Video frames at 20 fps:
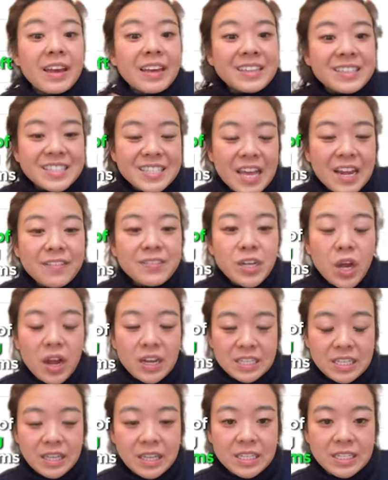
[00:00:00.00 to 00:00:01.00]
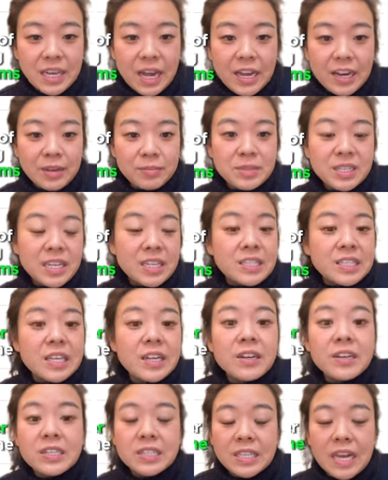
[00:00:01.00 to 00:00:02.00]
Instead of tossing these items,
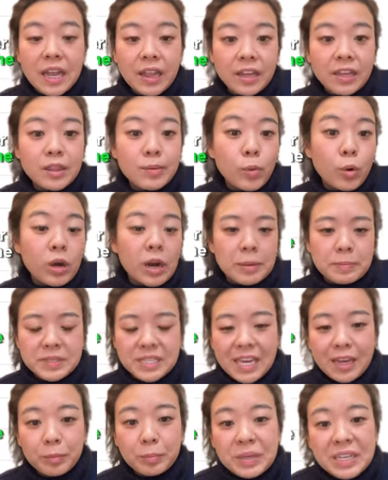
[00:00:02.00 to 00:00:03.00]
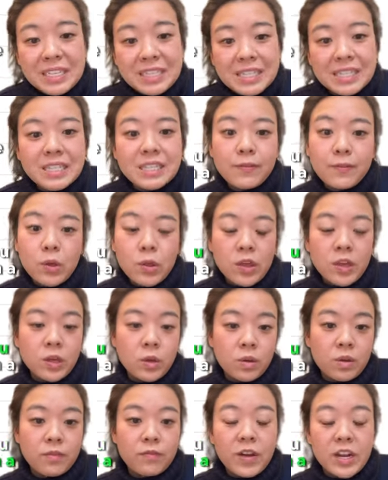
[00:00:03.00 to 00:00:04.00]
consider selling the more upscale pieces if you think
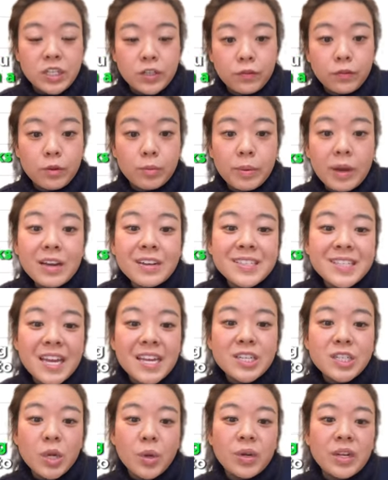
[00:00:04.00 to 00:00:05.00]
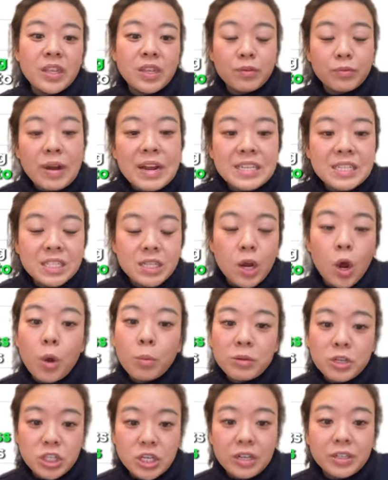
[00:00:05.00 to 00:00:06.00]
you can fetch a few bucks and donating the rest to
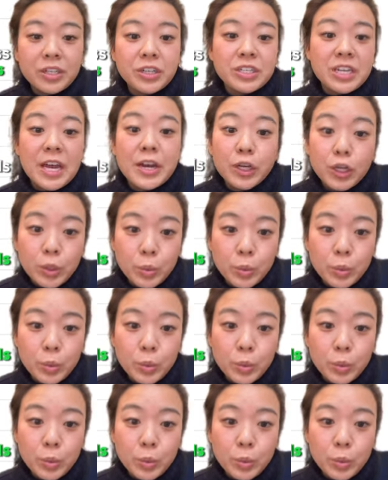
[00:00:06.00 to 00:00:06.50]
homeless shelters and